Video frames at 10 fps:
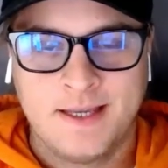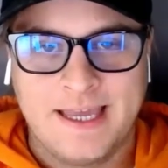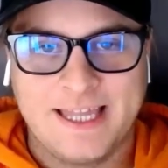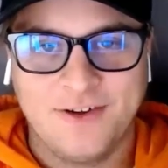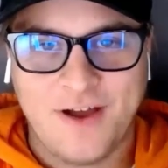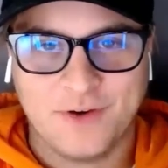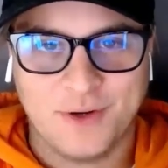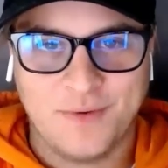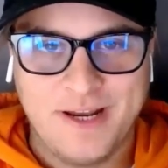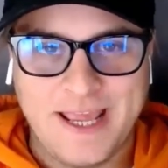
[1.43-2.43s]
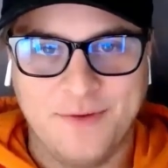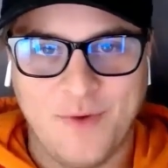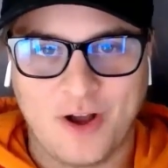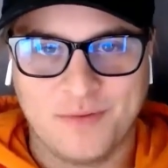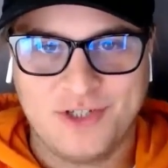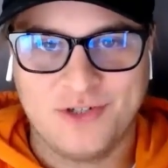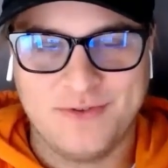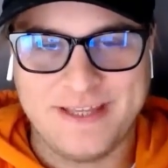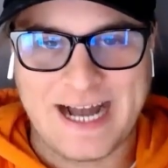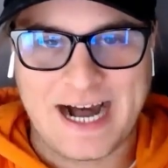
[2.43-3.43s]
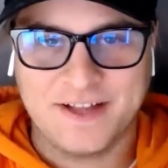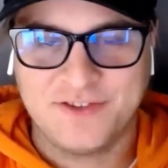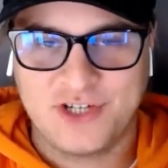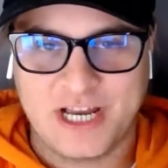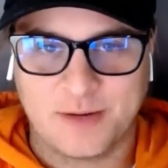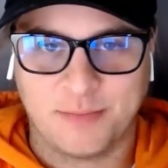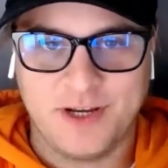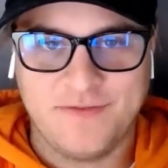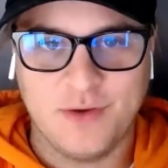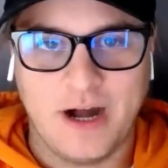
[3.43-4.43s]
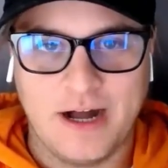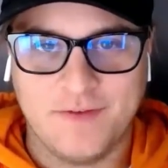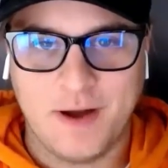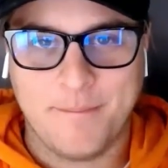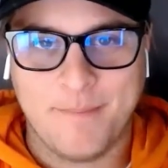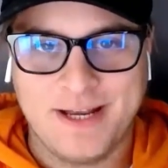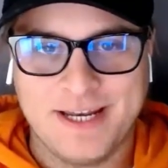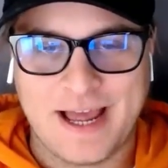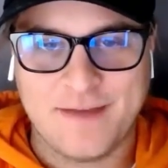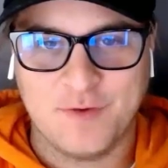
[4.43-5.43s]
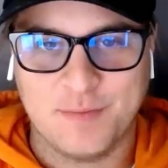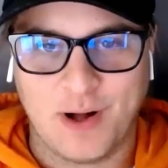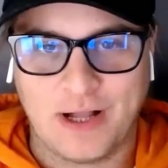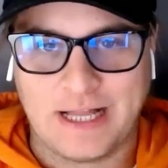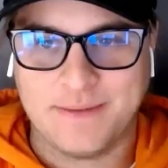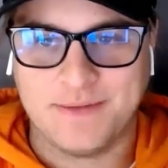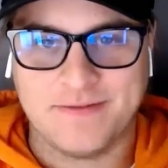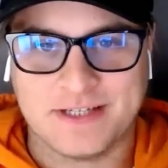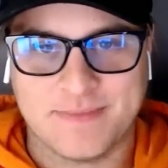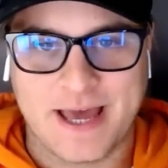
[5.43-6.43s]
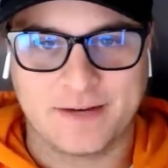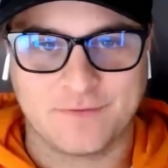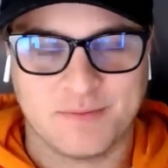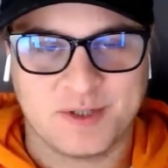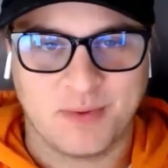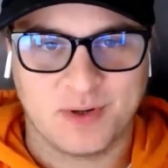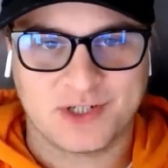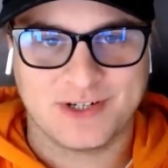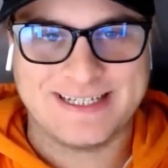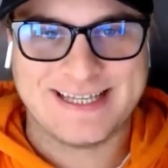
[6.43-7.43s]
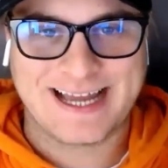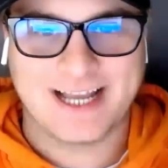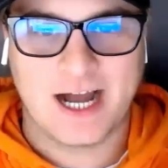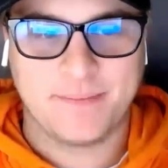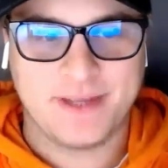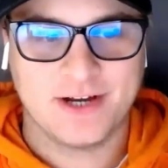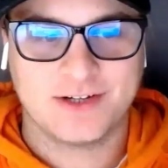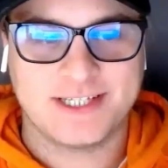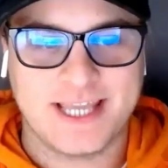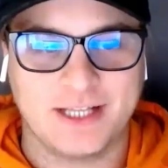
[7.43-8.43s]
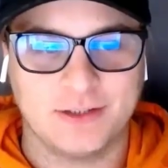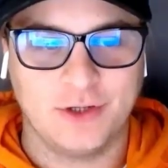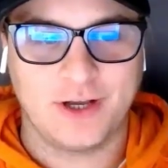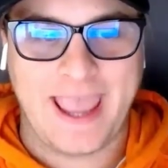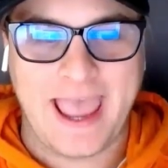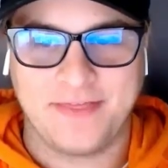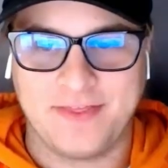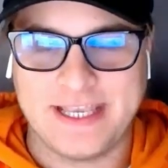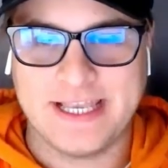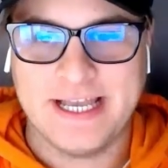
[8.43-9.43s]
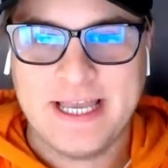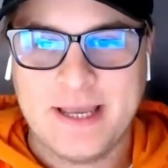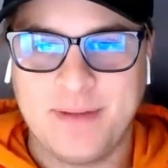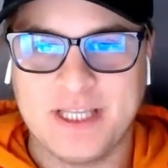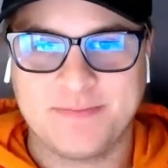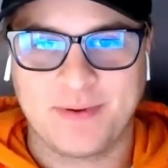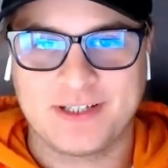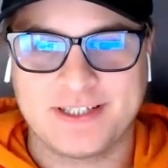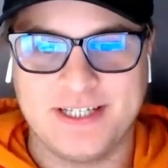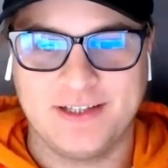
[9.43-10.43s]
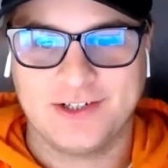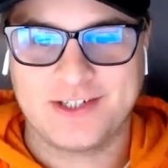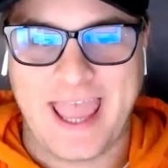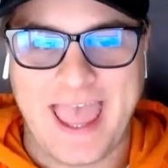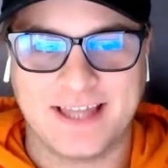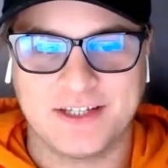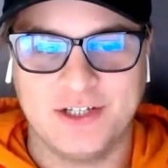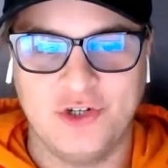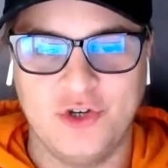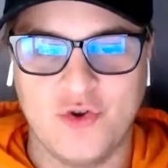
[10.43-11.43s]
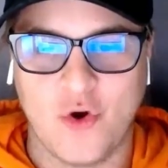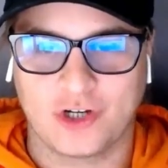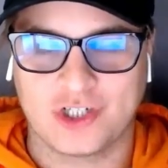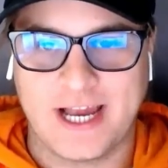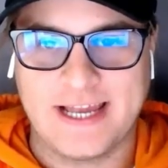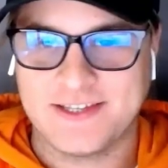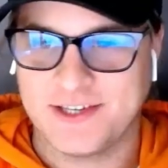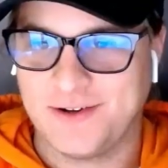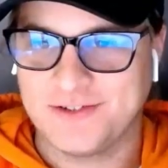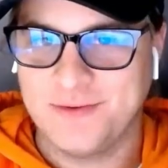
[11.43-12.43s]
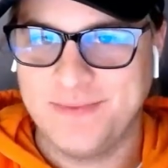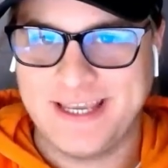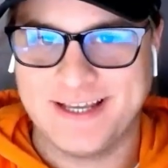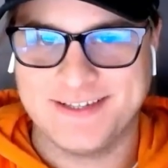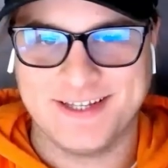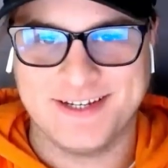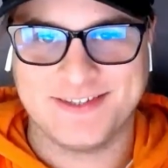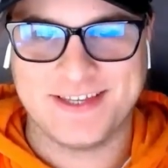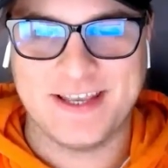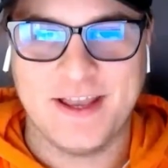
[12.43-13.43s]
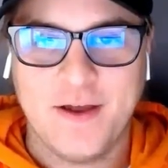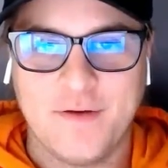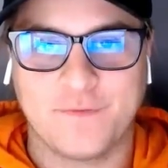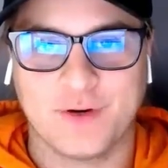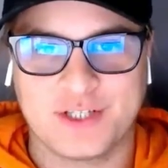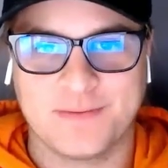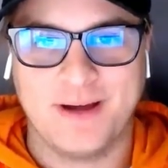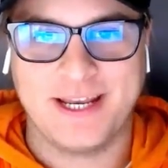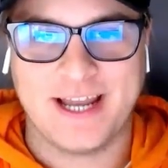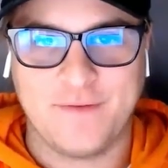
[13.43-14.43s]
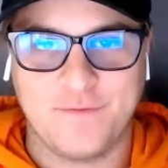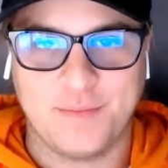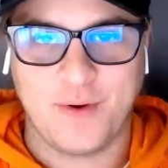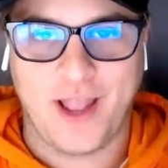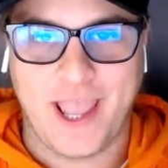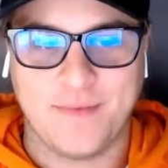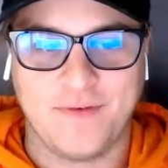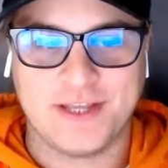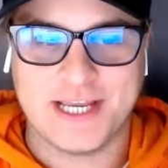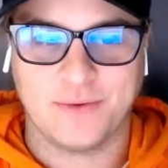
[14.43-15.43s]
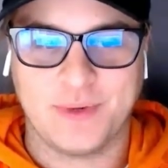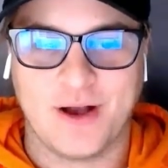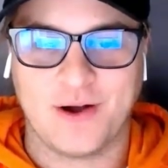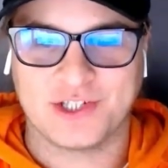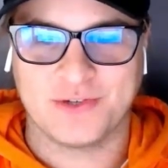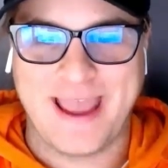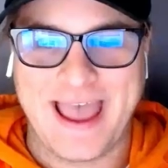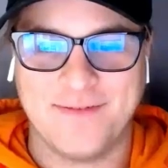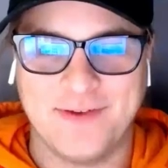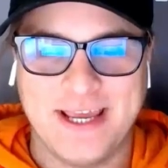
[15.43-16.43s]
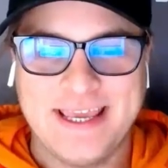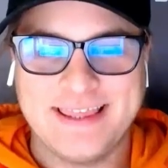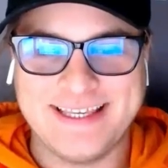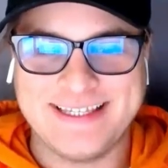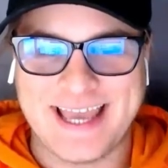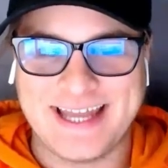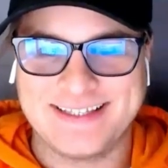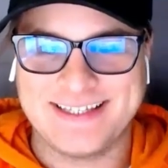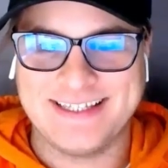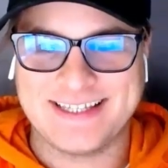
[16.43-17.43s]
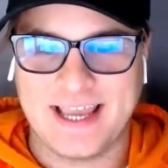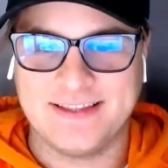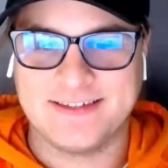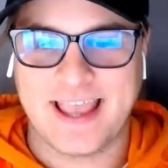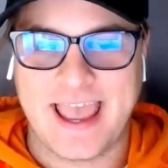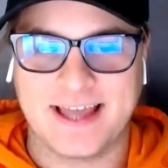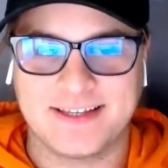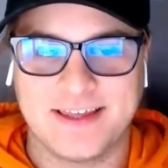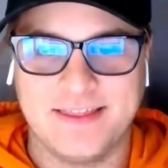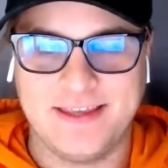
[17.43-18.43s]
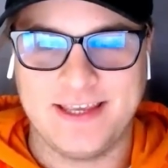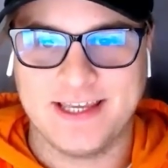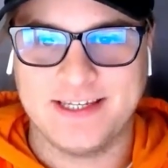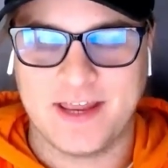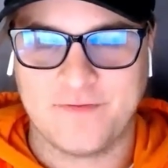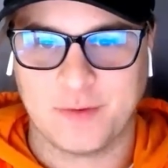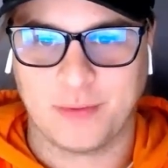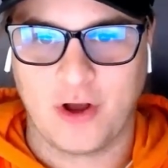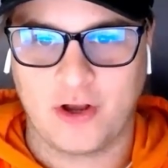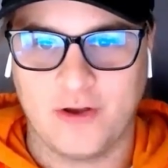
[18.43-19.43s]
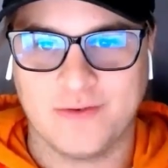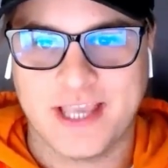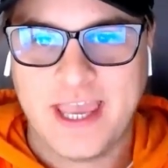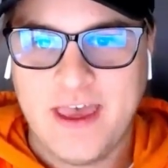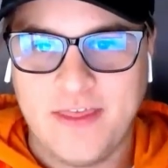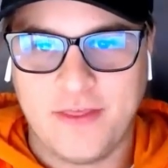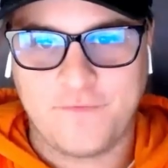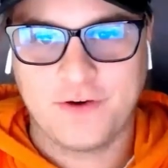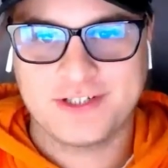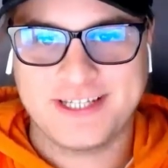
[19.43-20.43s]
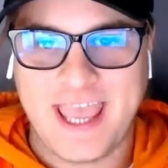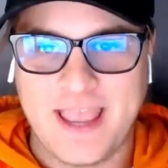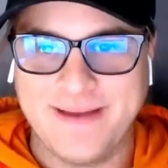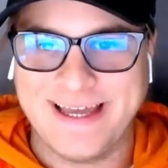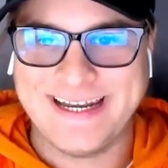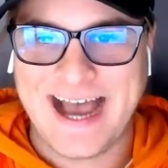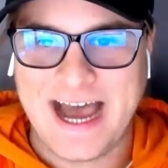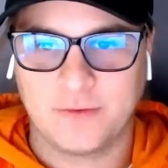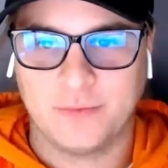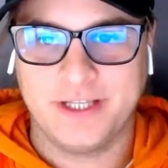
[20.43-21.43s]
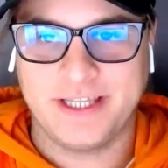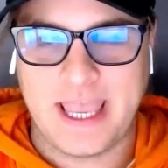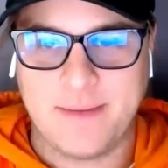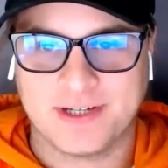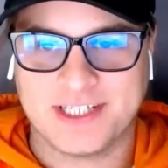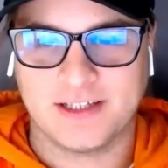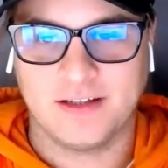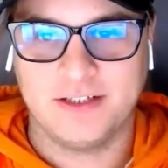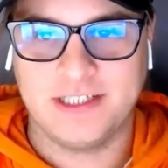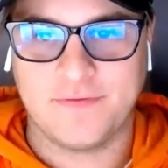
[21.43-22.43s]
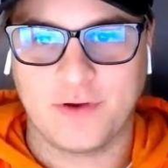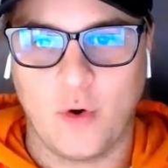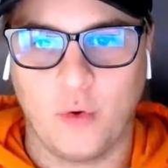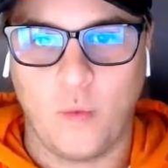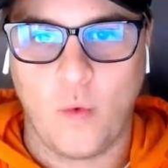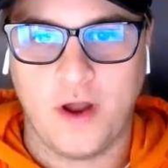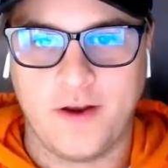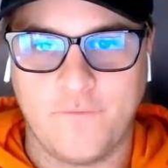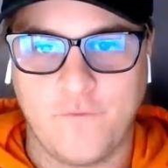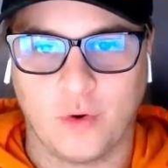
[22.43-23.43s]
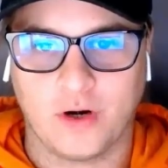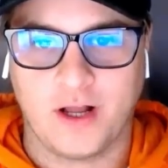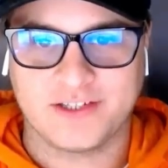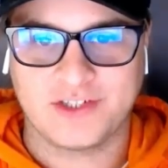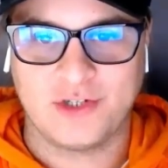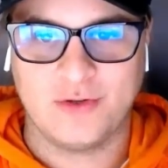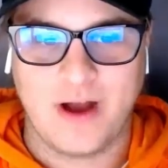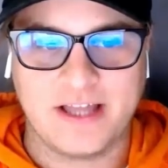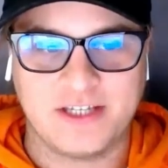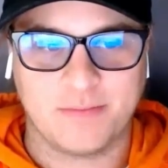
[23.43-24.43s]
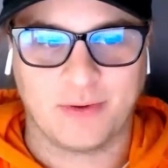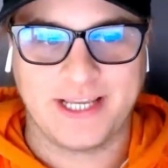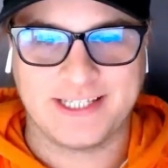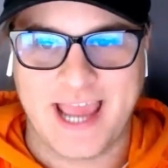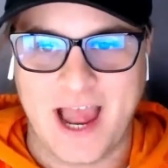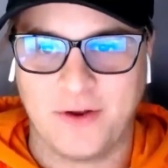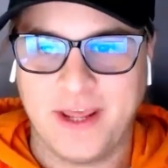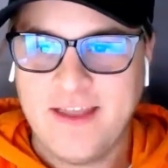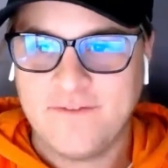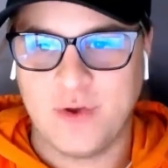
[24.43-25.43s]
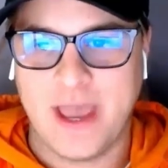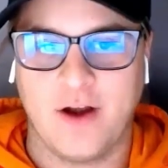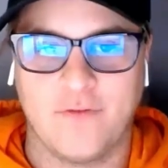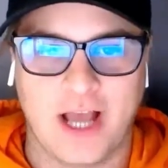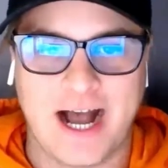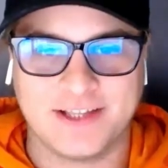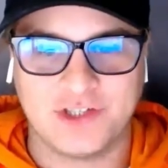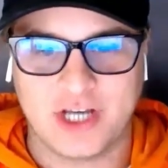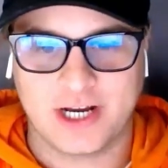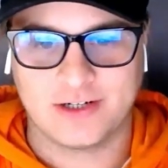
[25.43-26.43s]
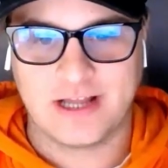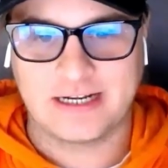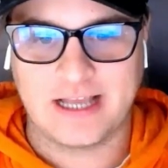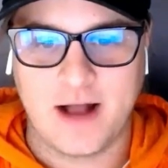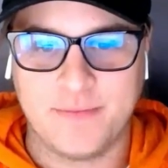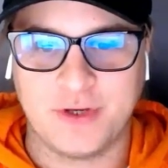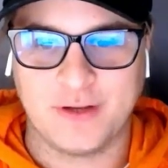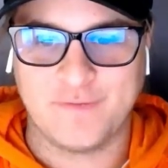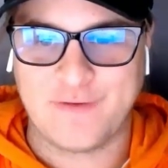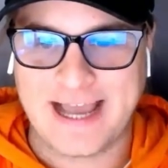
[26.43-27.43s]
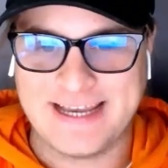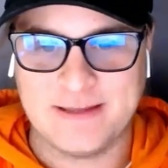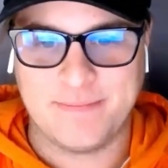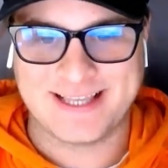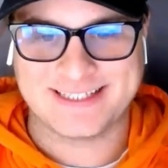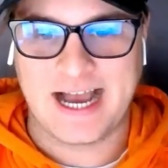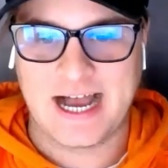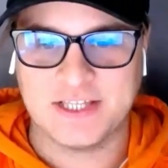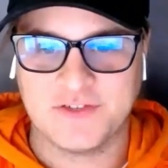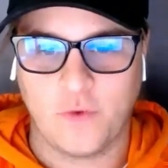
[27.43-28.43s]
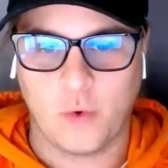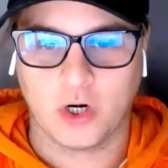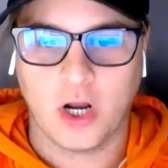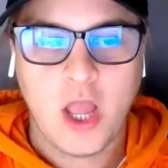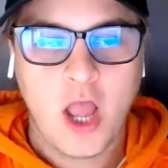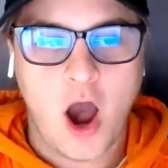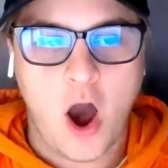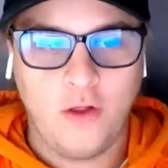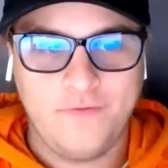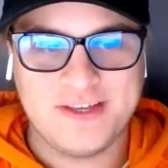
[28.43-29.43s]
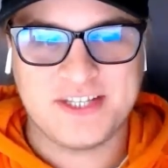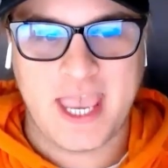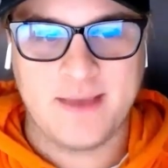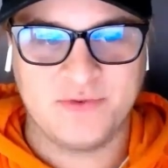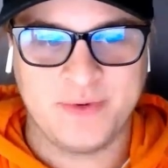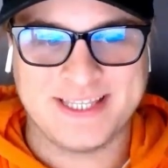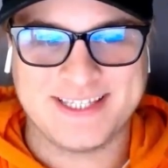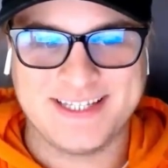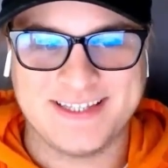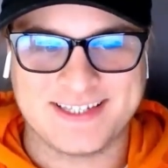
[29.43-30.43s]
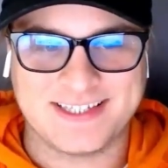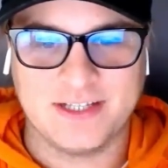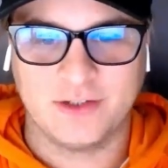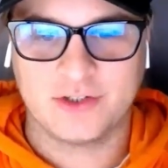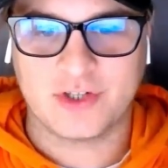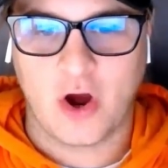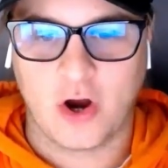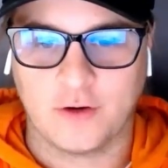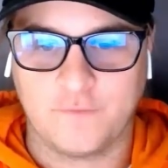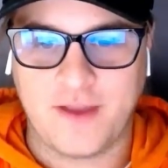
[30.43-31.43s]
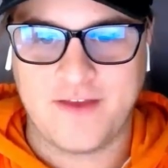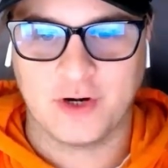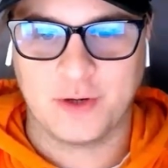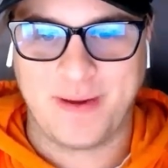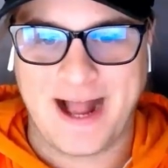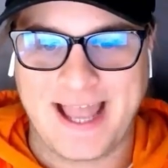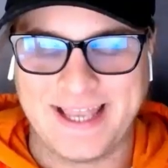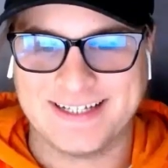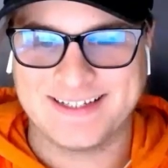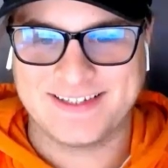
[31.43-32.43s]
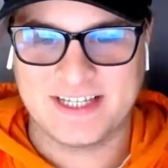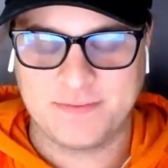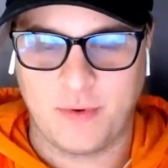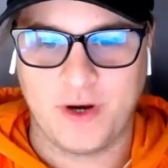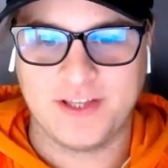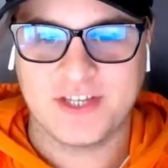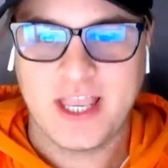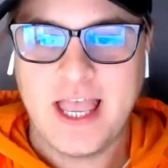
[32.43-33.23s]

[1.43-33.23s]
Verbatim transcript: Hello, everyone, and welcome to the OddsChecker preview of Monday Night Football. I'm Davis Mattek from SportsGrid.com, here to take a look at the Pittsburgh Steelers at New York Giants, and also because it is the first Monday Night Football game of the year. We also have the Tennessee Titans at the Denver Broncos. The first game, not really a particularly difficult one for us to uh, to break down. If you head over to oddschecker.com, you can find the best odds for all of these games, we can see the Steelers are favored by six points.